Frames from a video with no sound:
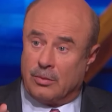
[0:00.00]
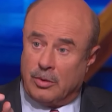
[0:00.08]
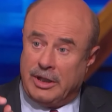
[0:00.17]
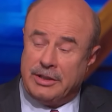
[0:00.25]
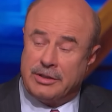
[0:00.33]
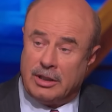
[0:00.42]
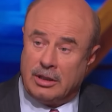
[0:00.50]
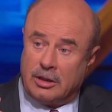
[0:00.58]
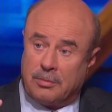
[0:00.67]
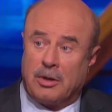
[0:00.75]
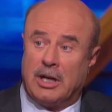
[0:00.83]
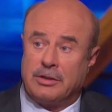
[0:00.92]
reason the
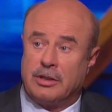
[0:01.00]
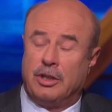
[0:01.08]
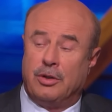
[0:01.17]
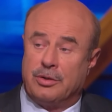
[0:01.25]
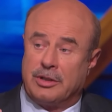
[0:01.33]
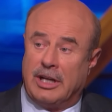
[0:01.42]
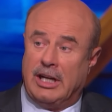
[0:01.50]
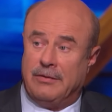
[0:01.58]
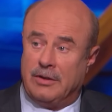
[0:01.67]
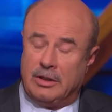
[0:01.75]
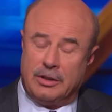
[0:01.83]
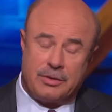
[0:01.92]
prosecutors gave
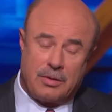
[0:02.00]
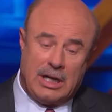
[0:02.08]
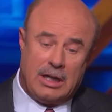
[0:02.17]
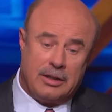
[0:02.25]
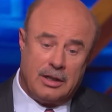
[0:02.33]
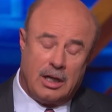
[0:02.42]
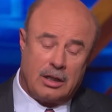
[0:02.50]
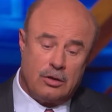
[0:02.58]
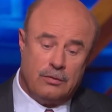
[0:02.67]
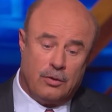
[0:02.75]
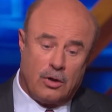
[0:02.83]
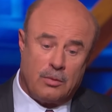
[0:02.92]
that this trial did not go
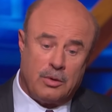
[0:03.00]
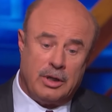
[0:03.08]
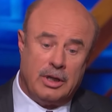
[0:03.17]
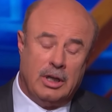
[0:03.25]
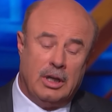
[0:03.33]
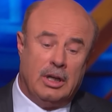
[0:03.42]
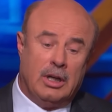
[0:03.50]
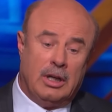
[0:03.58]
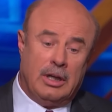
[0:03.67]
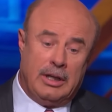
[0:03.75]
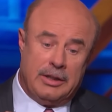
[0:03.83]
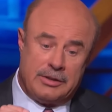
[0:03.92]
forward
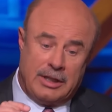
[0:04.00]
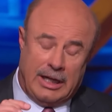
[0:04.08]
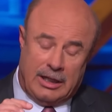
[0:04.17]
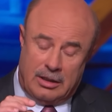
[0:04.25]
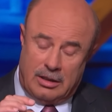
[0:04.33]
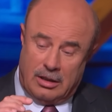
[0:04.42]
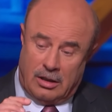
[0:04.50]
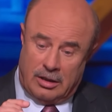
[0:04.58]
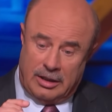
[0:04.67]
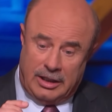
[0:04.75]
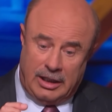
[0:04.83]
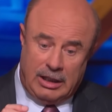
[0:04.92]
is that on
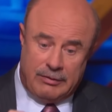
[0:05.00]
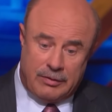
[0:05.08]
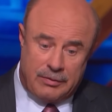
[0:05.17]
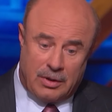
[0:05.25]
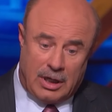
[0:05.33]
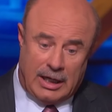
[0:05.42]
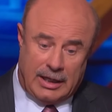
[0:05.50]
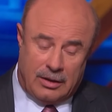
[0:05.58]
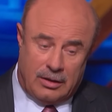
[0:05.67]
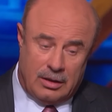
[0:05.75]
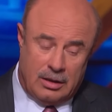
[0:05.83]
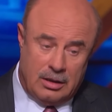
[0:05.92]
the eve of
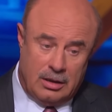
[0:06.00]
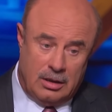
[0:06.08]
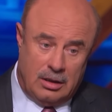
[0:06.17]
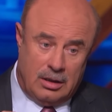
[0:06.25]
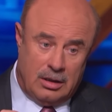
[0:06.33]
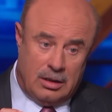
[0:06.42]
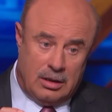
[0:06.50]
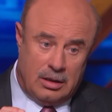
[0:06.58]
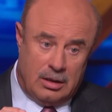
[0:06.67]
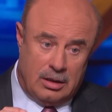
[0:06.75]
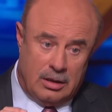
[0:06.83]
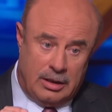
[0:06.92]
trial,
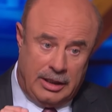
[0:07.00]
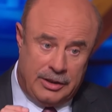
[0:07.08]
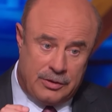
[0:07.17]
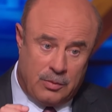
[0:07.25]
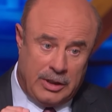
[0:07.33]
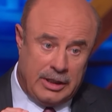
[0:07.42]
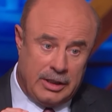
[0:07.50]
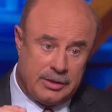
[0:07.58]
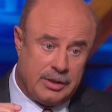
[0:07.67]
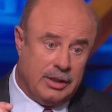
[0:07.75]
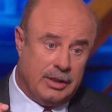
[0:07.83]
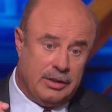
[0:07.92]
these
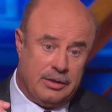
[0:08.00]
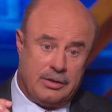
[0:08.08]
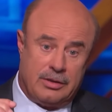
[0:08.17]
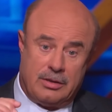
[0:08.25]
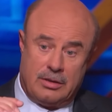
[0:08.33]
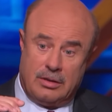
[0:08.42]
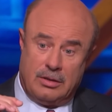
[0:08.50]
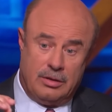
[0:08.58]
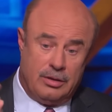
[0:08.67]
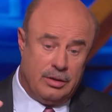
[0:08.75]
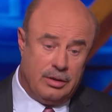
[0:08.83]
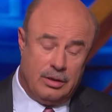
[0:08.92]
witnesses
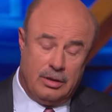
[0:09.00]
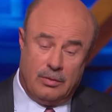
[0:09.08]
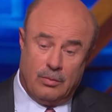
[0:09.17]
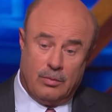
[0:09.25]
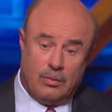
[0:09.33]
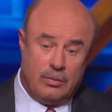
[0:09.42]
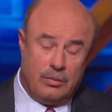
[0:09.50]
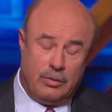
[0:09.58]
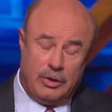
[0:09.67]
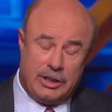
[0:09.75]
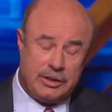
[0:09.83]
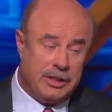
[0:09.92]

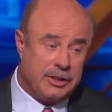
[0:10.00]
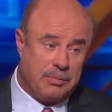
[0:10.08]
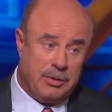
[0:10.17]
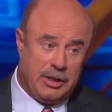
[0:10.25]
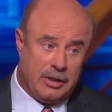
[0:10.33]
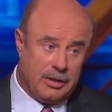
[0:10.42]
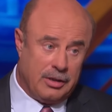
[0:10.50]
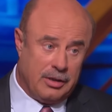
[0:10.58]
just disappeared.